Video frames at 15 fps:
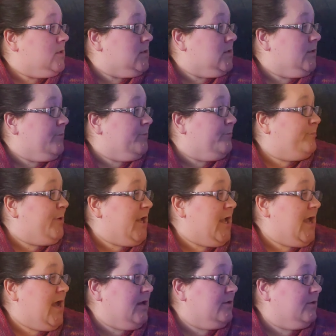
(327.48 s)
The
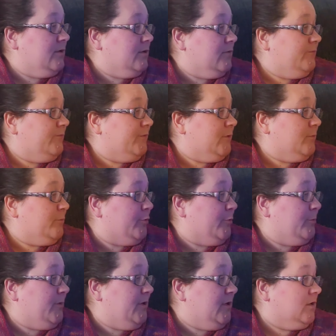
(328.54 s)
pattern from
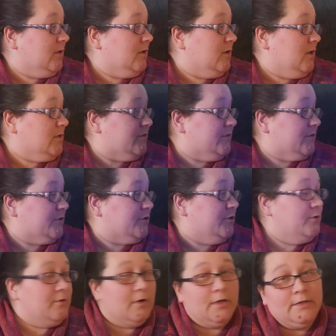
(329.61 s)
Premier calls for
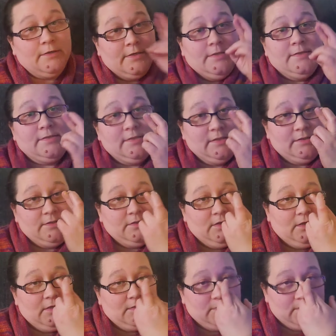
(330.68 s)
206
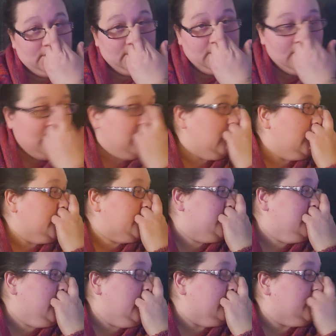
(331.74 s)
yards. Or,
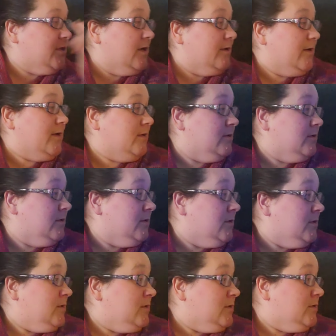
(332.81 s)
no, sorry.
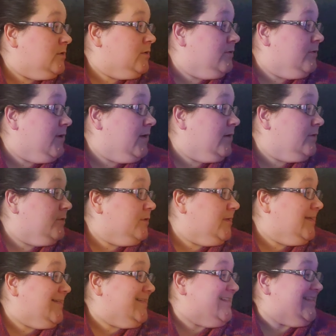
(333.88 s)

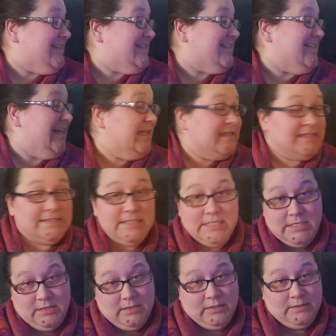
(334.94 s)
260
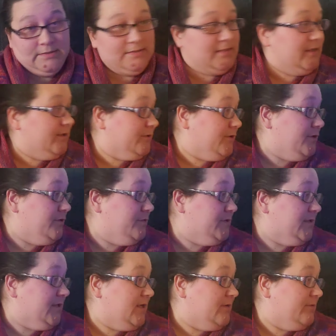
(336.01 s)
yards. They're
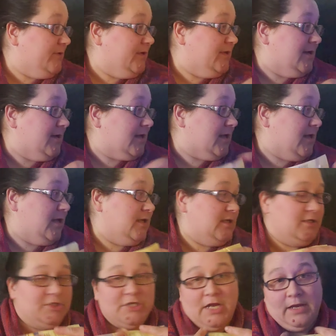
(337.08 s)
using it with a
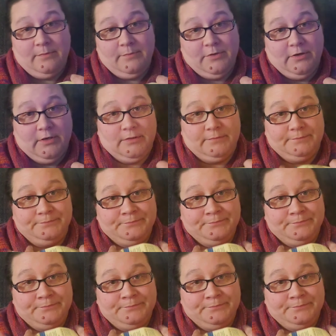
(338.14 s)
candy shop yarn.